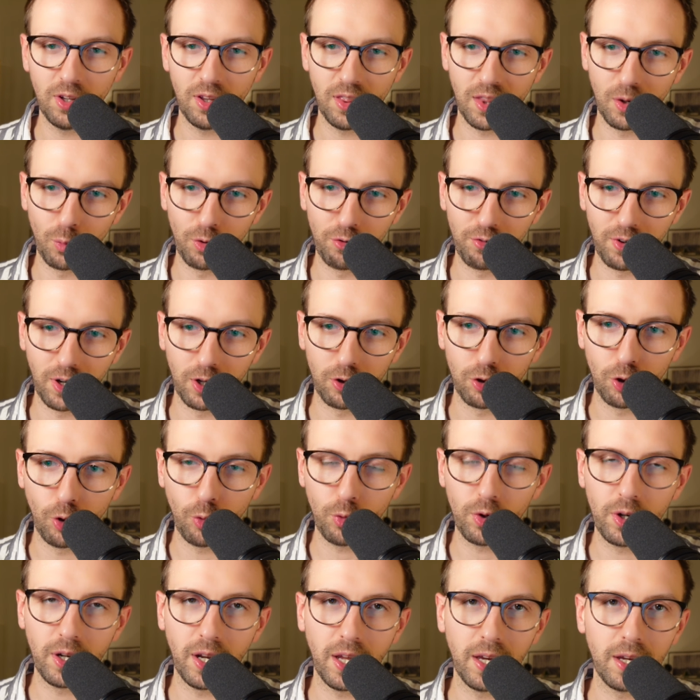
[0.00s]
Then we've got
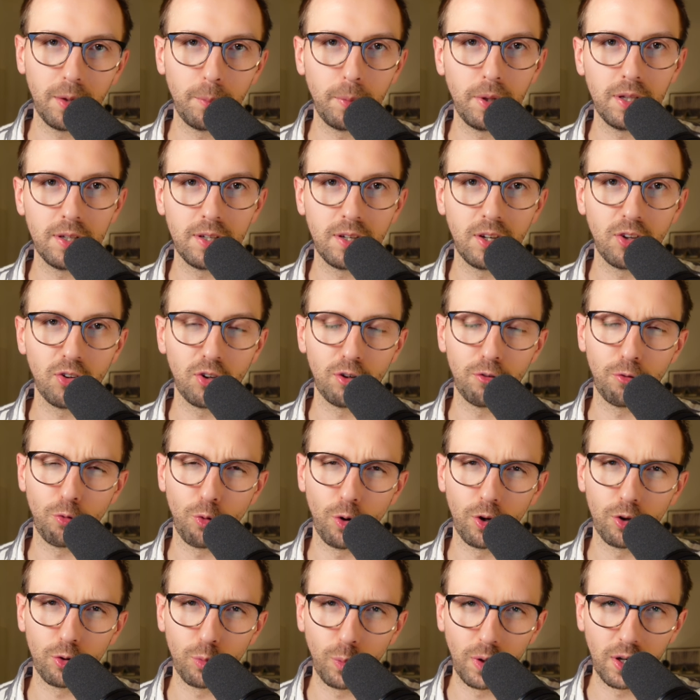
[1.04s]
total liabilities of
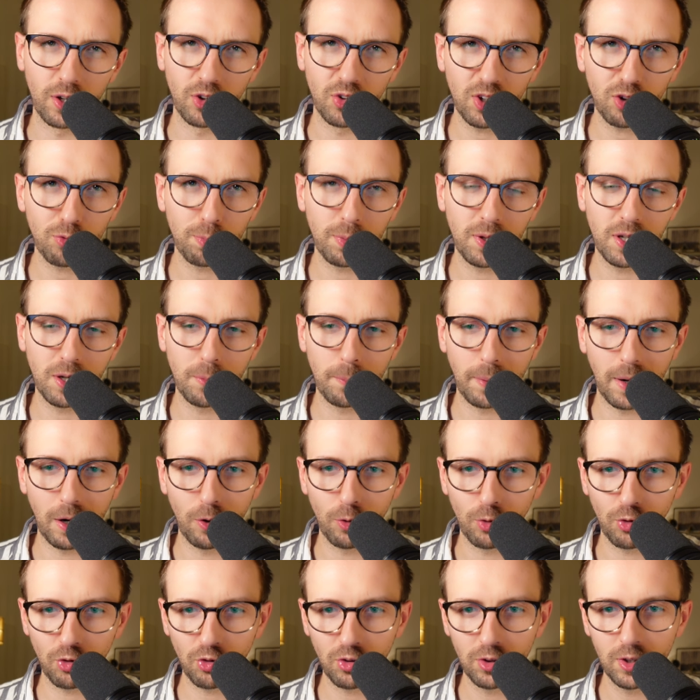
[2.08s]
around 26 billion
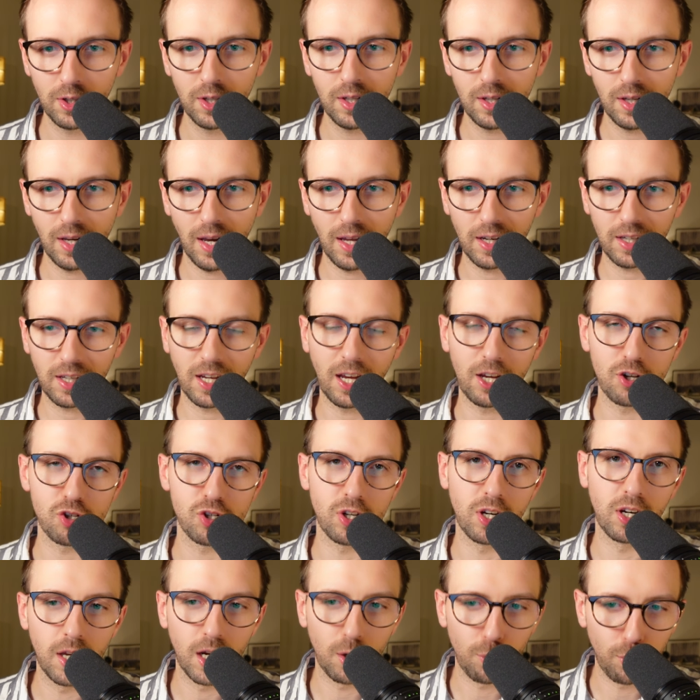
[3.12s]
pounds and cash
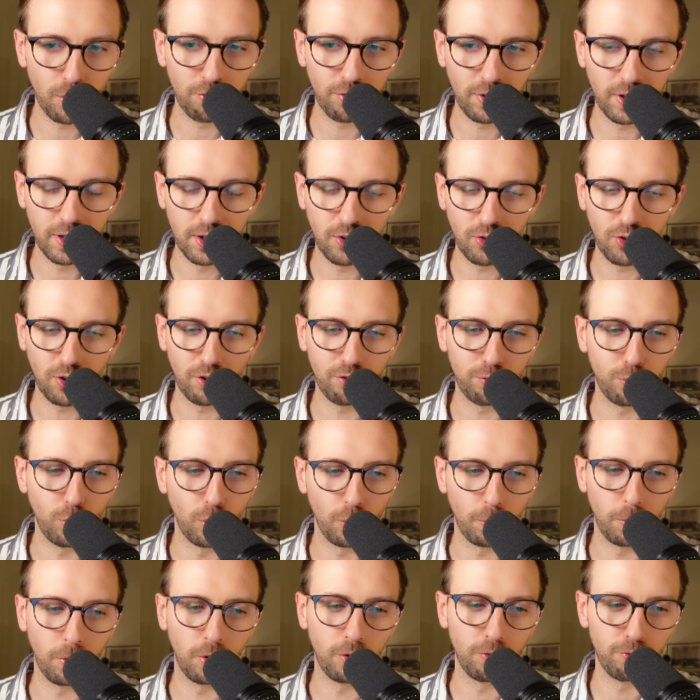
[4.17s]
and equivalents of
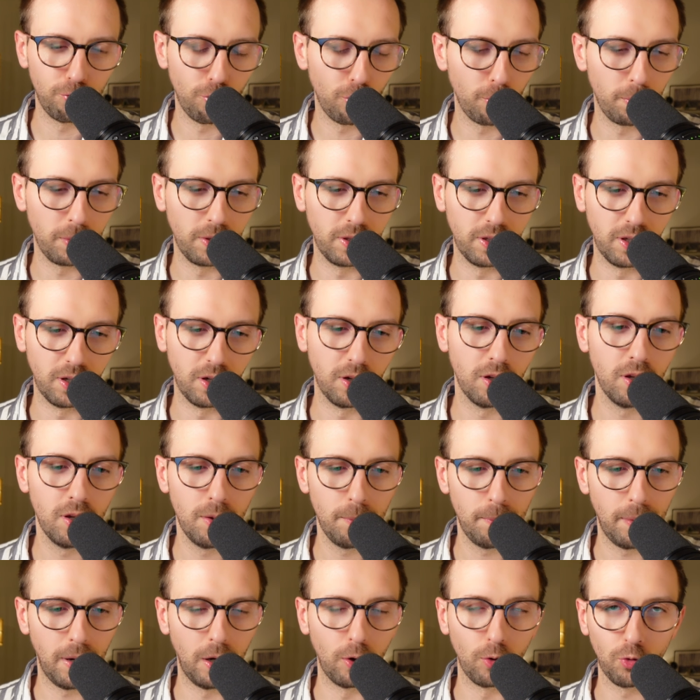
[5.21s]
1.4 billion
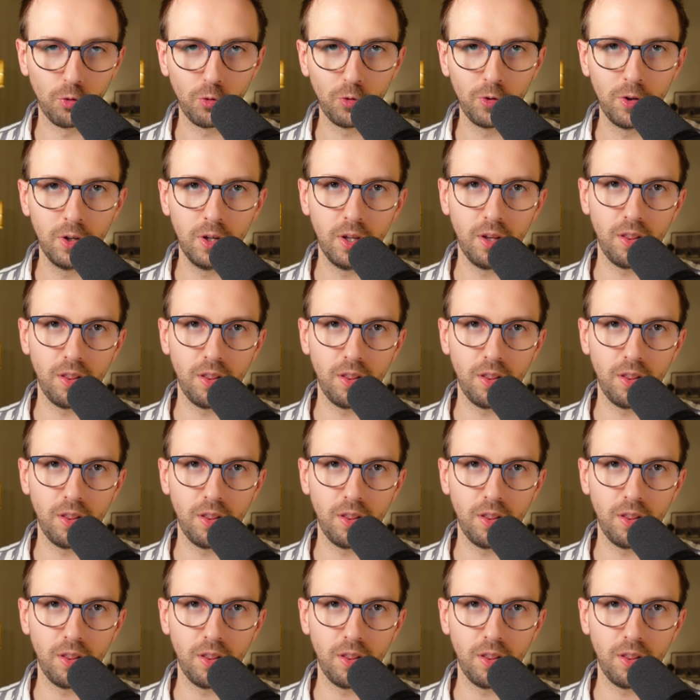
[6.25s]
pounds.